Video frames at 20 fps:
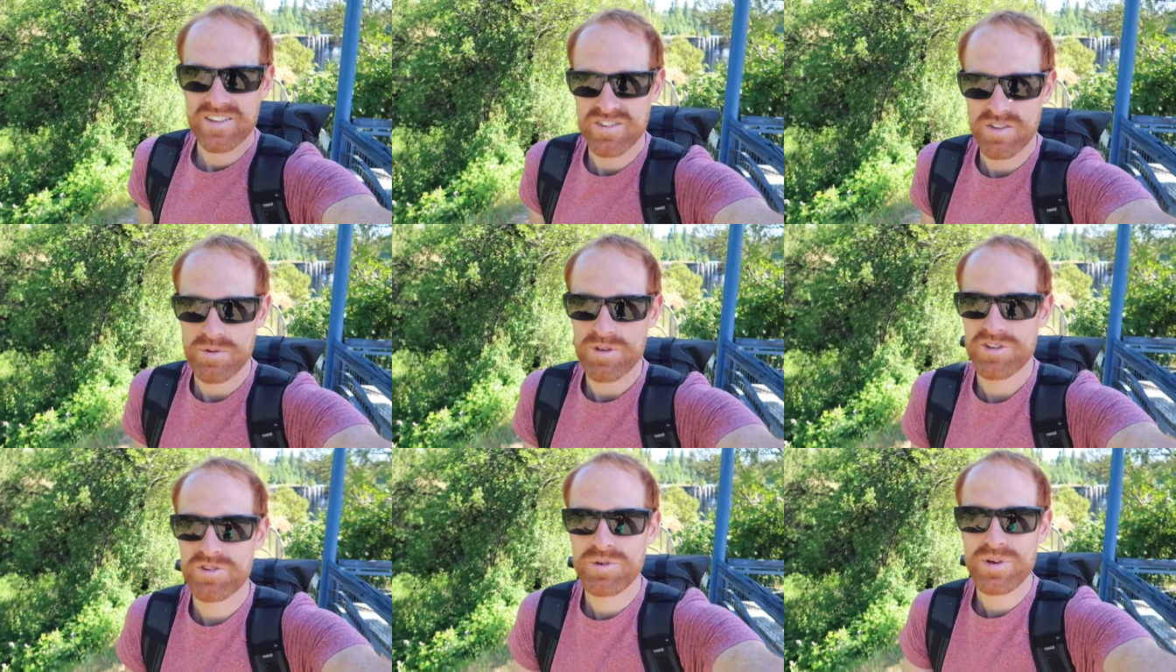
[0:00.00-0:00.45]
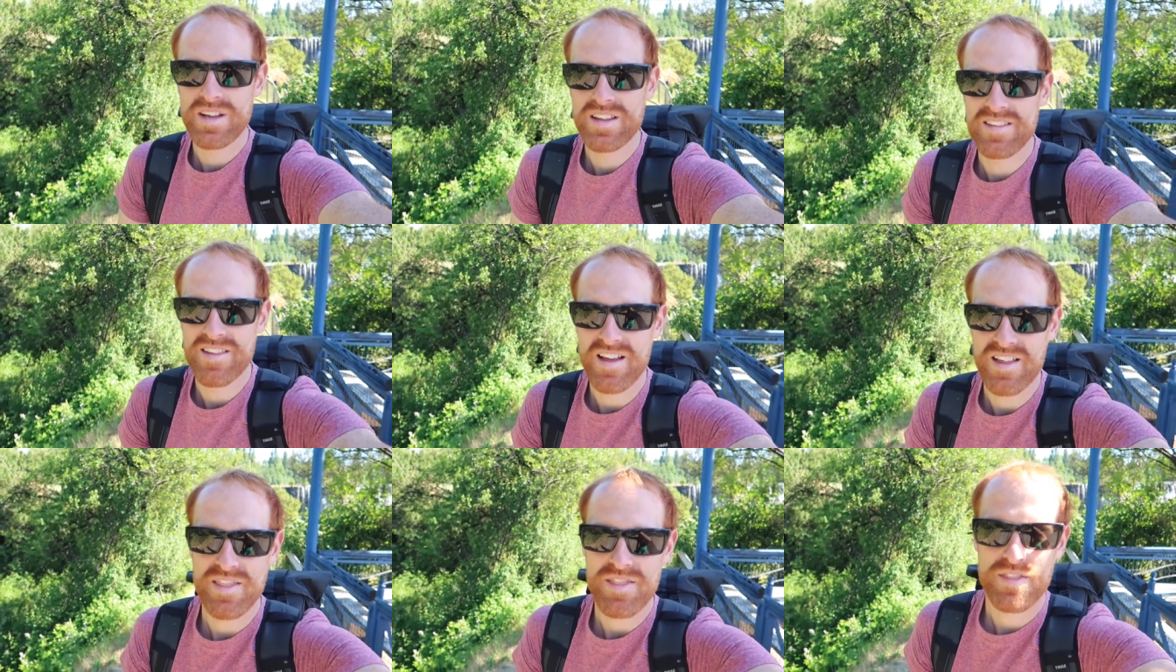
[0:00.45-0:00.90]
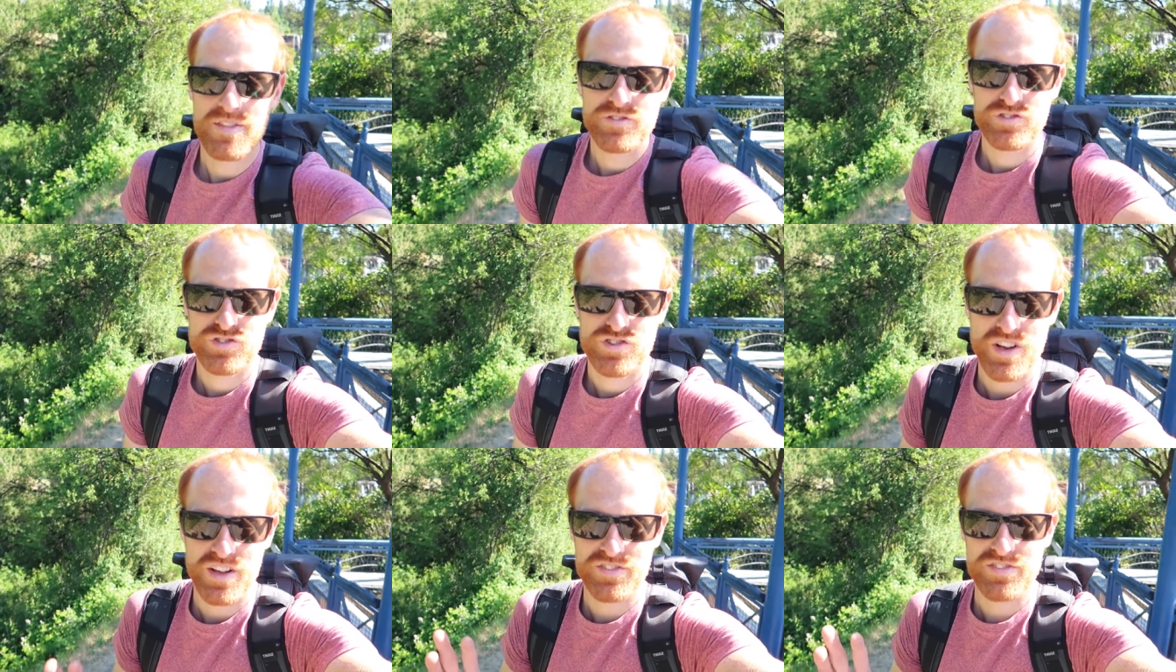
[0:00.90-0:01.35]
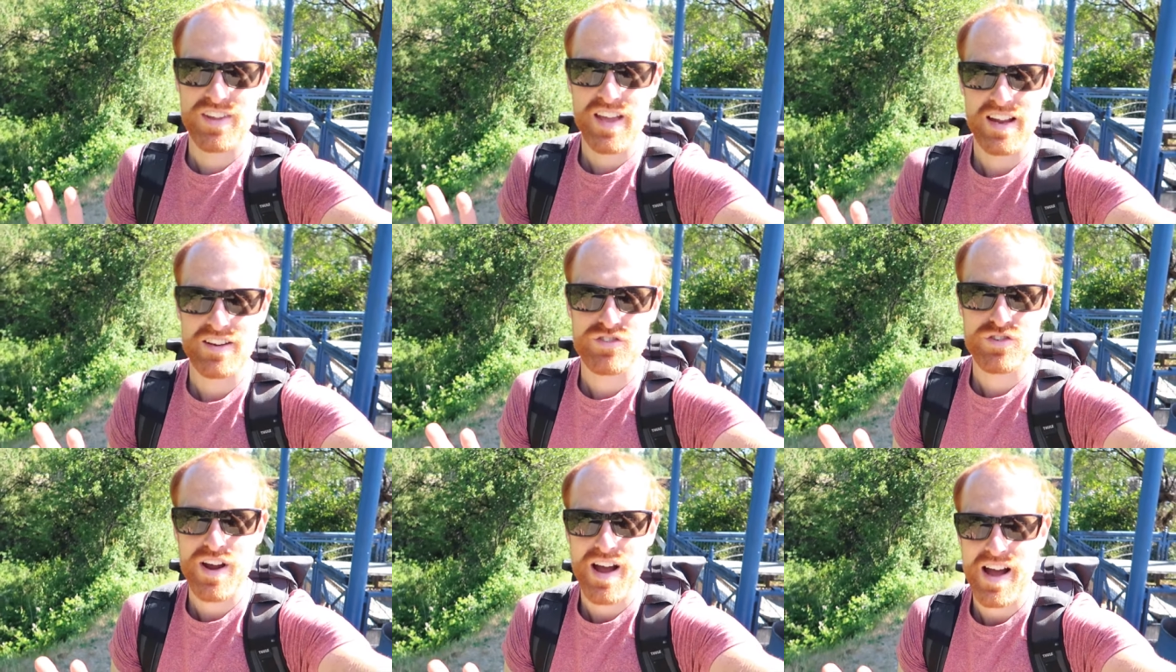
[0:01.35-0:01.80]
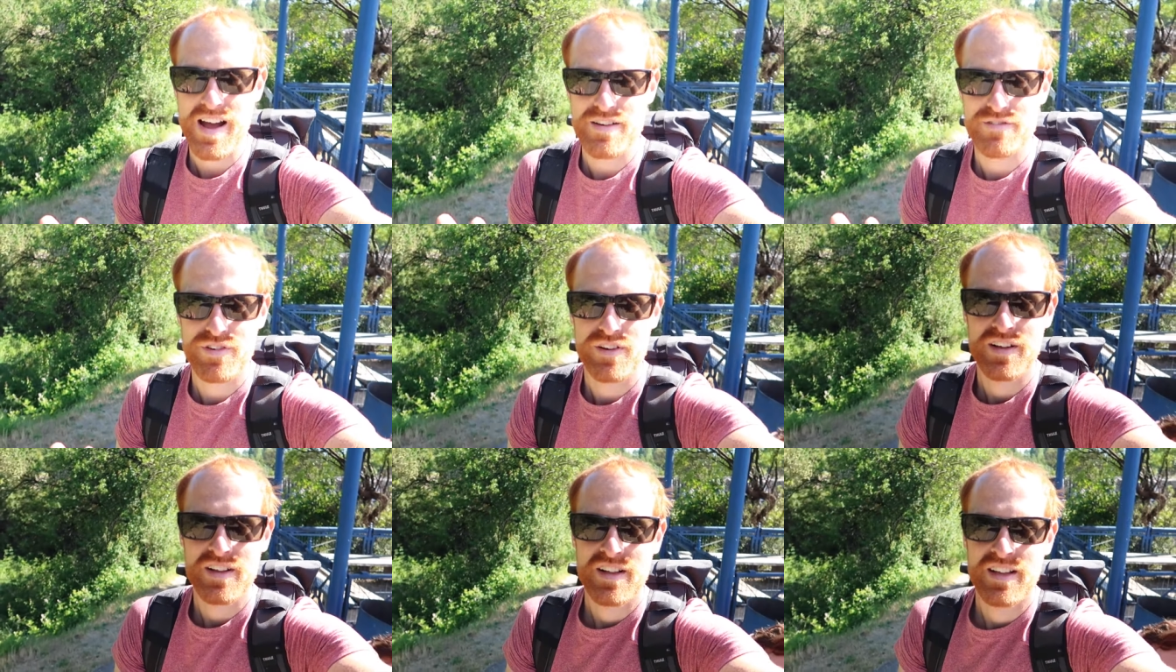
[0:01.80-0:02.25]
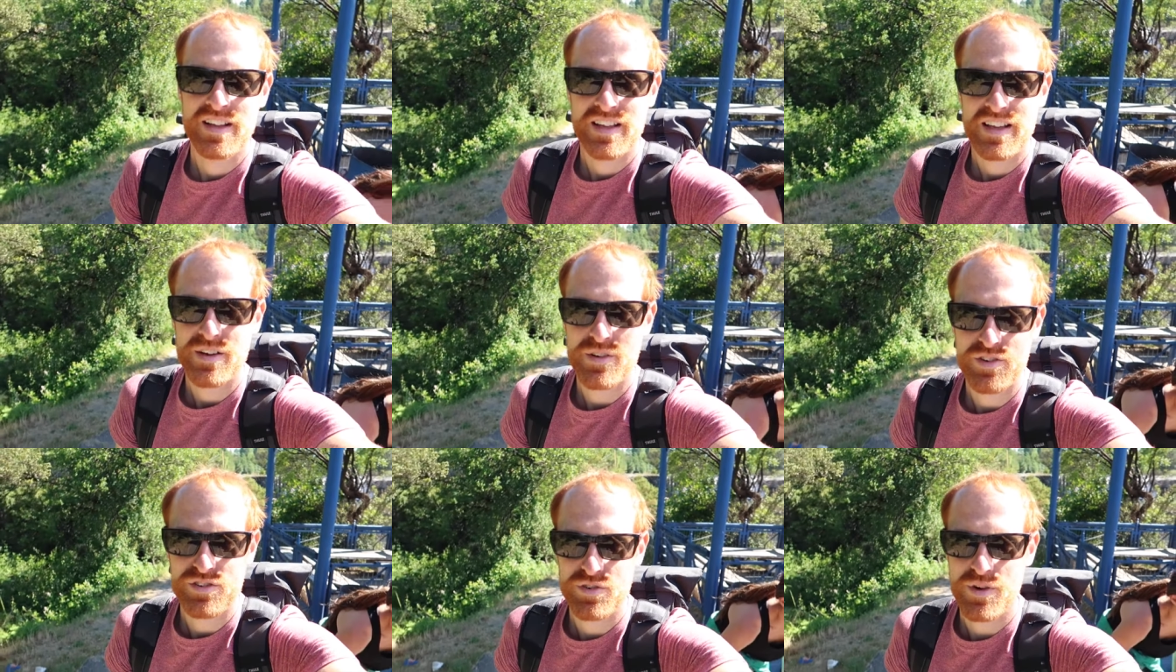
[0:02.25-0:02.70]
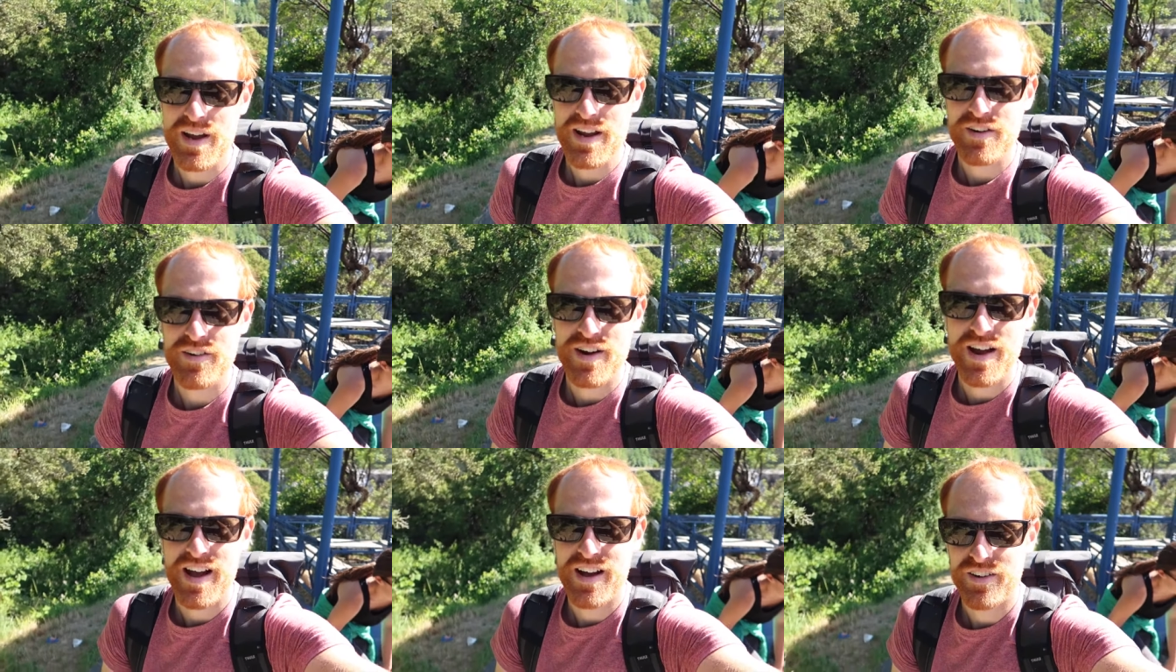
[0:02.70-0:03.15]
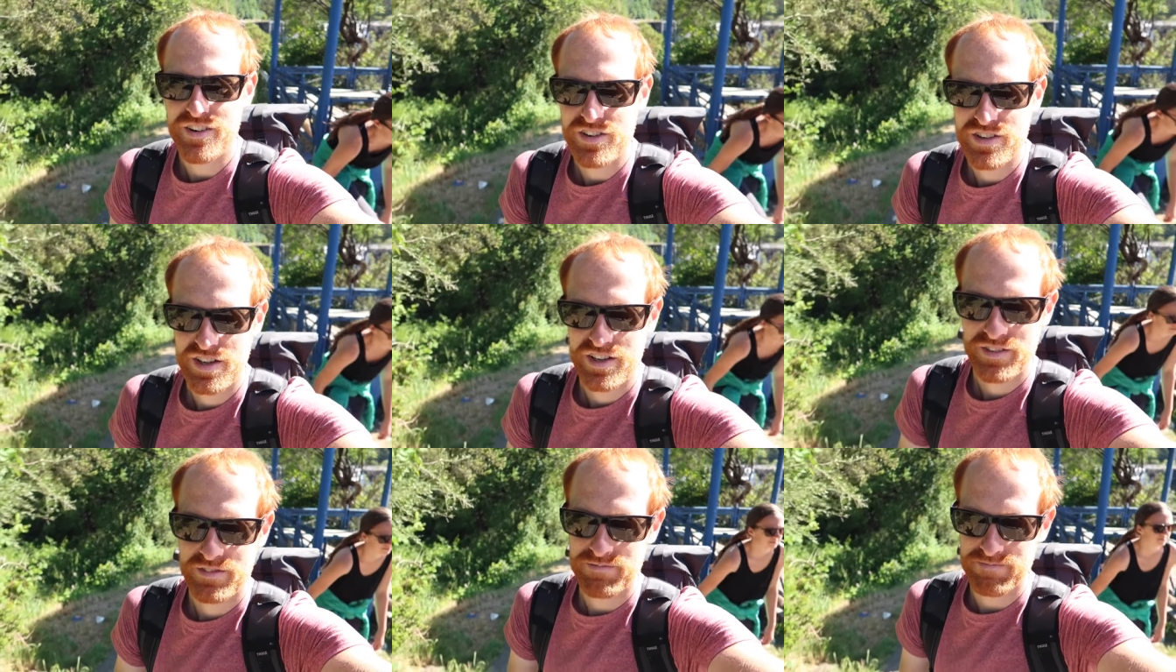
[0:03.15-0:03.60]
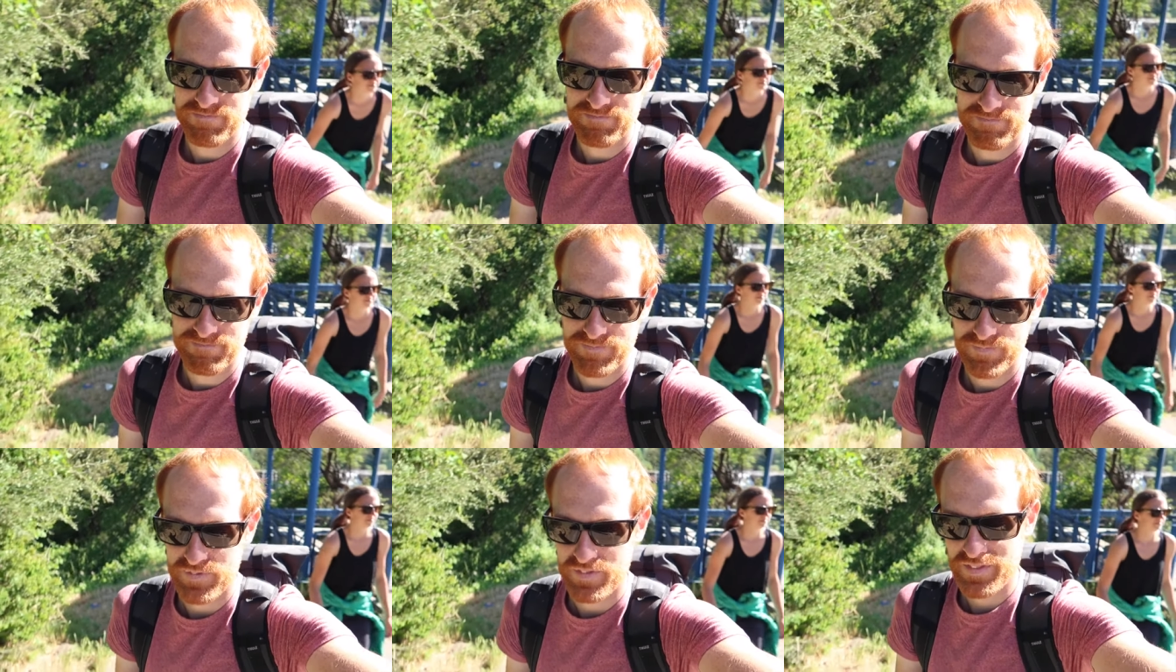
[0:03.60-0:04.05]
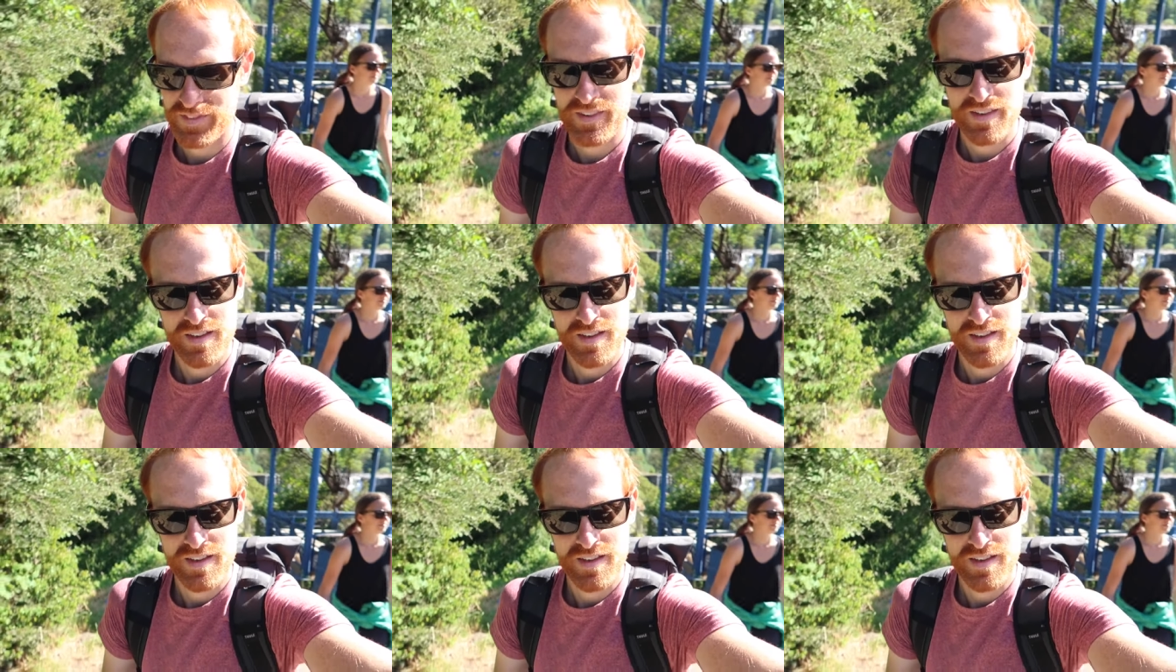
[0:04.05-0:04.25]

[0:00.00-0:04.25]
So between just that drive, it was right around mm,